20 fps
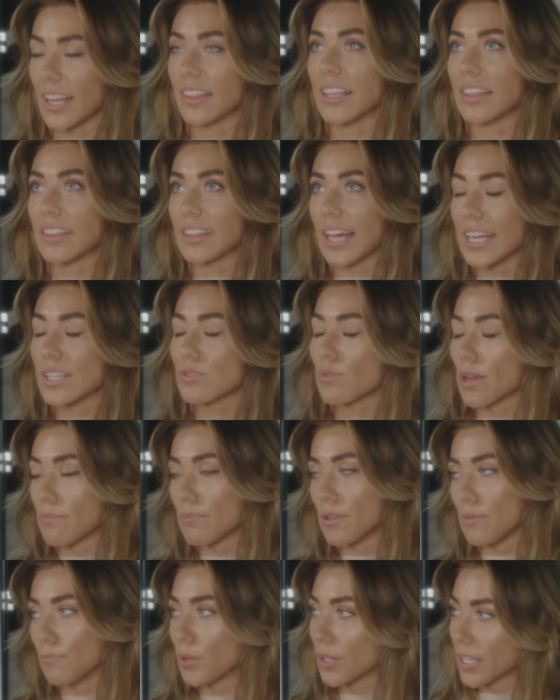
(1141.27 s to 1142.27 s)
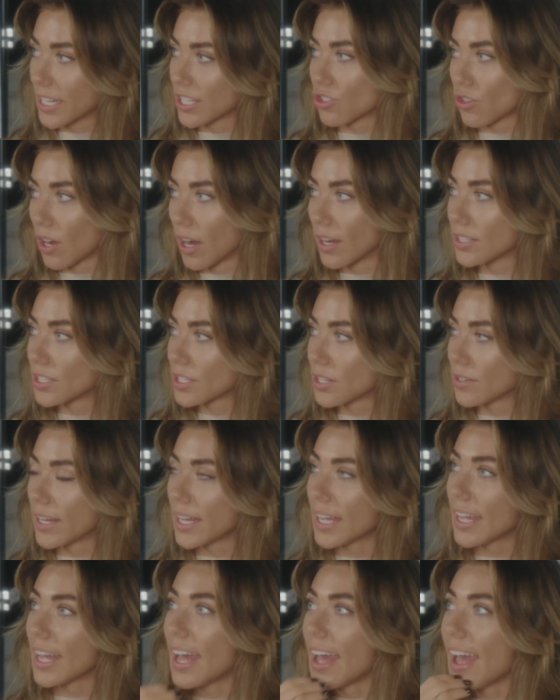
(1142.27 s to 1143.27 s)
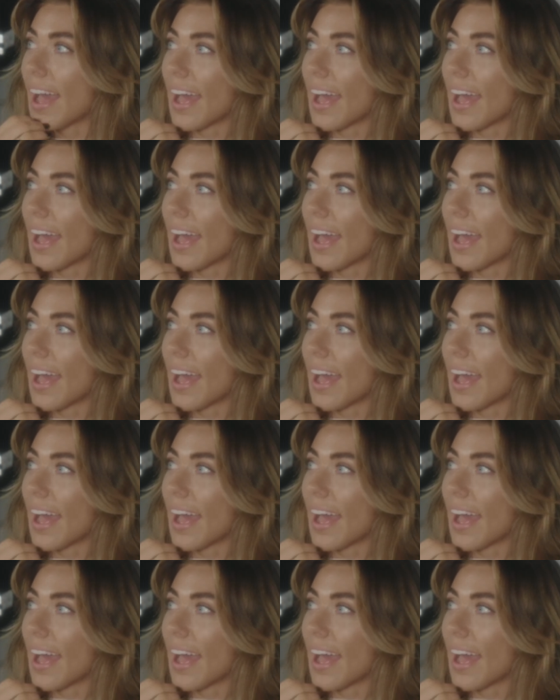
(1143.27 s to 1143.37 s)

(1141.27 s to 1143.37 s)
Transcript: I think that's why people get drawn to it.